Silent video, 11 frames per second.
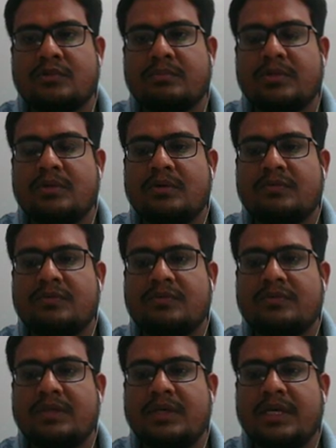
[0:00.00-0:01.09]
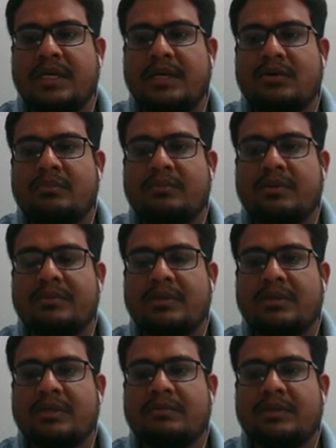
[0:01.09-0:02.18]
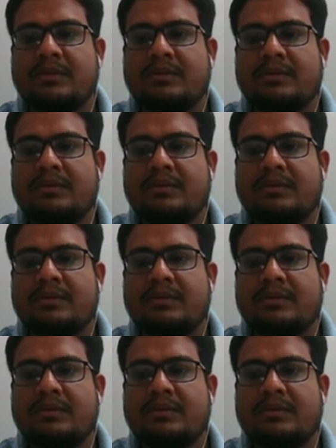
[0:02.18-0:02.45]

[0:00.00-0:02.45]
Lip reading: P of A complement given